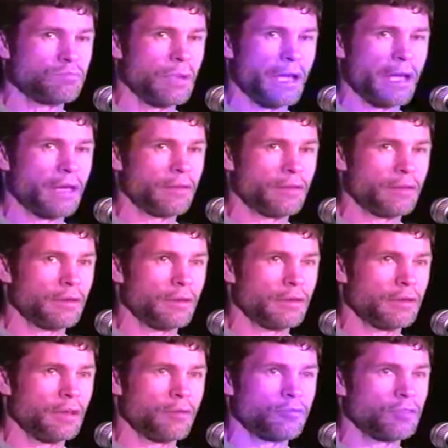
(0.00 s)
band that
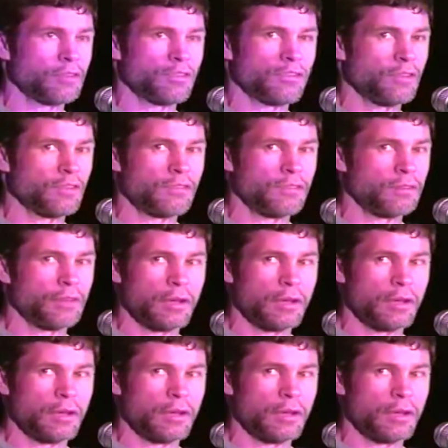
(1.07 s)
had never existed,